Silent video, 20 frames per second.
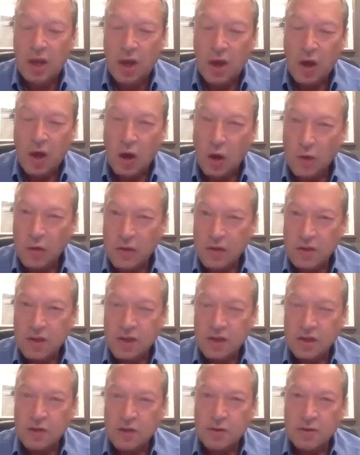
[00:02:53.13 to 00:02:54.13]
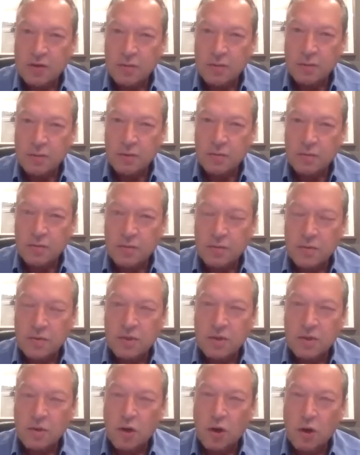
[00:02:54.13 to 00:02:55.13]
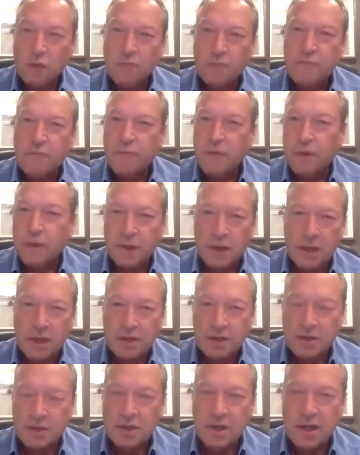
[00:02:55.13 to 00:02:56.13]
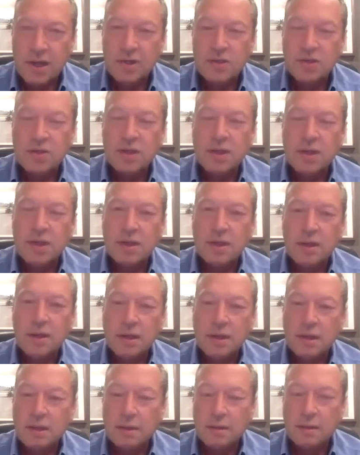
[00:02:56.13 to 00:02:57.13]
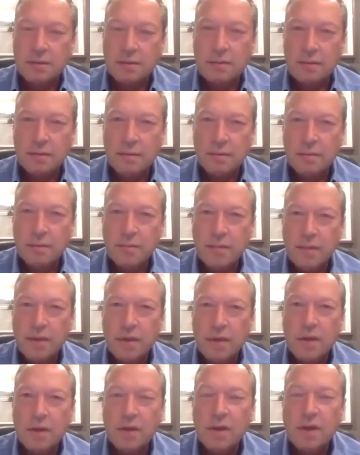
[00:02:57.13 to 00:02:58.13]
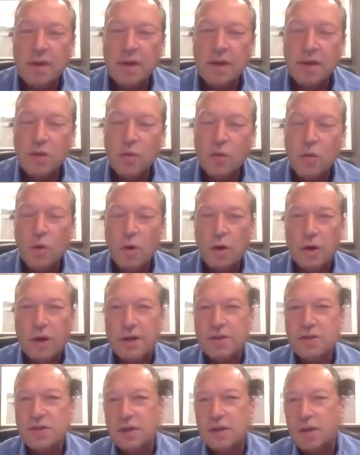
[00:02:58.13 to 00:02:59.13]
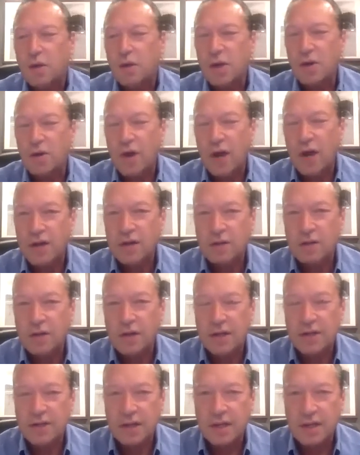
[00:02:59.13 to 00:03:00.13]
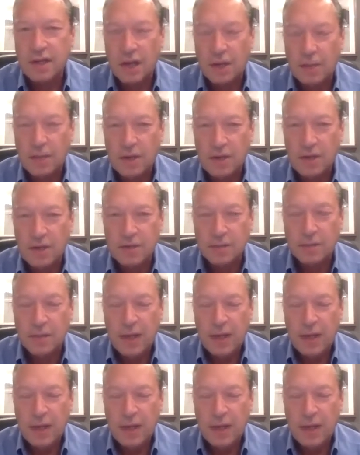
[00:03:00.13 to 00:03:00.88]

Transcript: all these countries were so-called frontline states in the war against international anti-communism.